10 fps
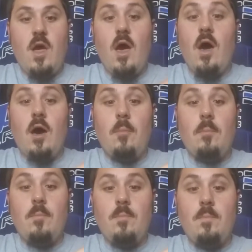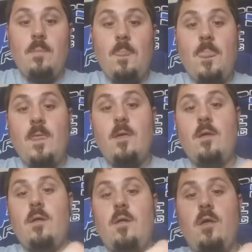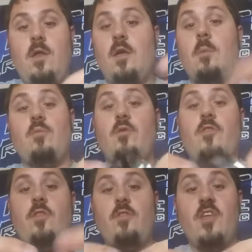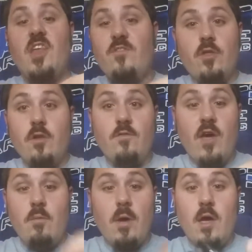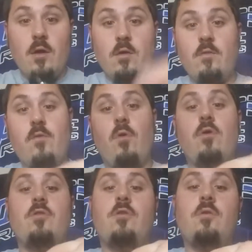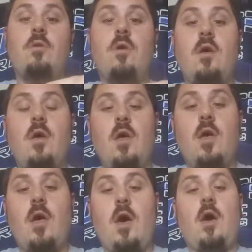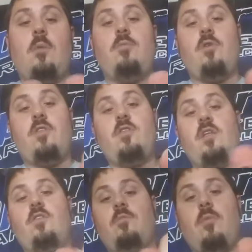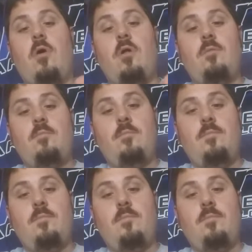And it comes with the nifty little bait band, of course. So let's take this apart.